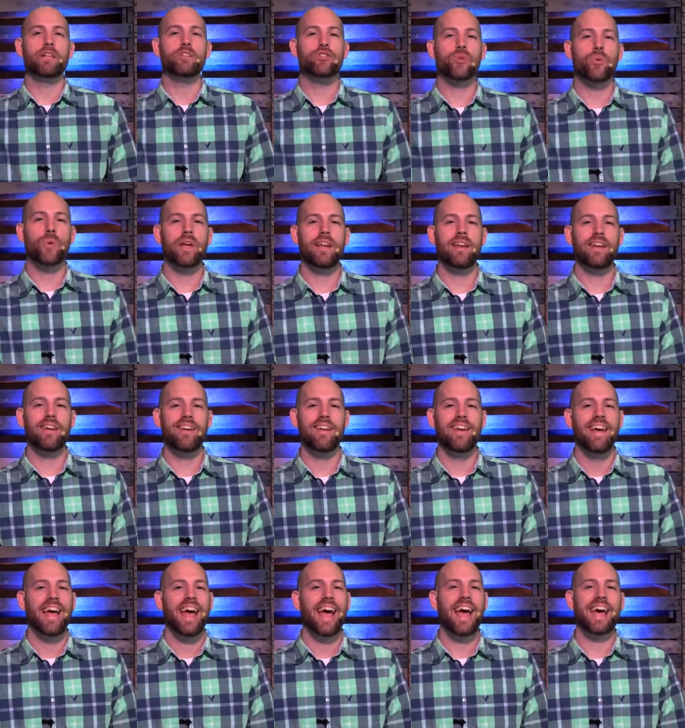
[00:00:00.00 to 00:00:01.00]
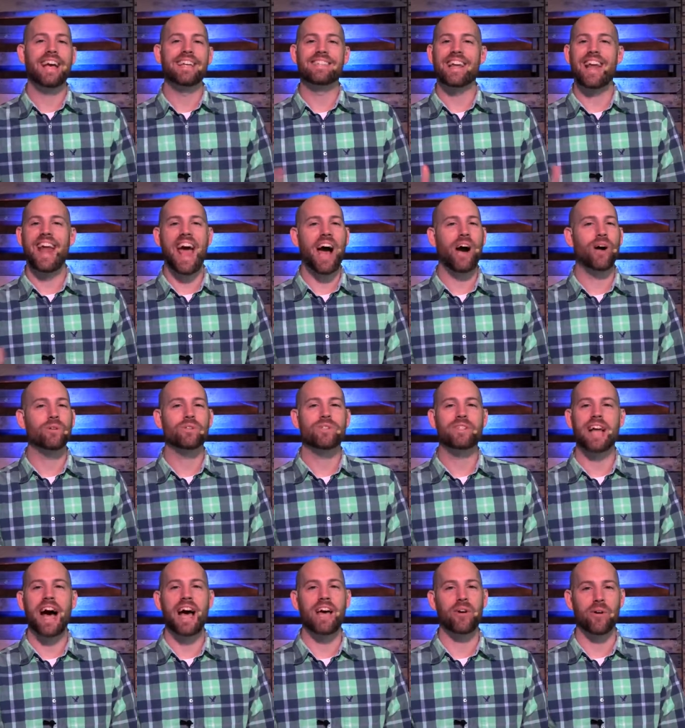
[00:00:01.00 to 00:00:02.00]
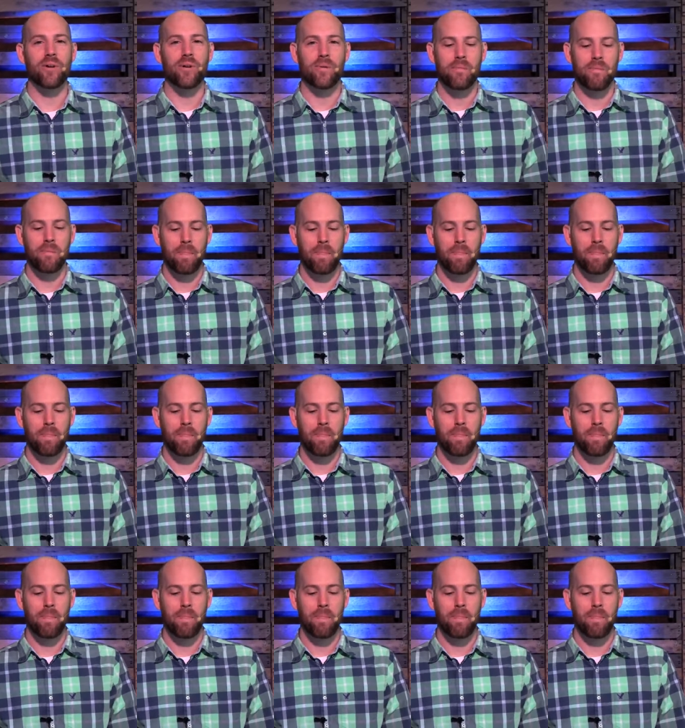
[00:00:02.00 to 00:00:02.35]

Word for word: treated as an outsider,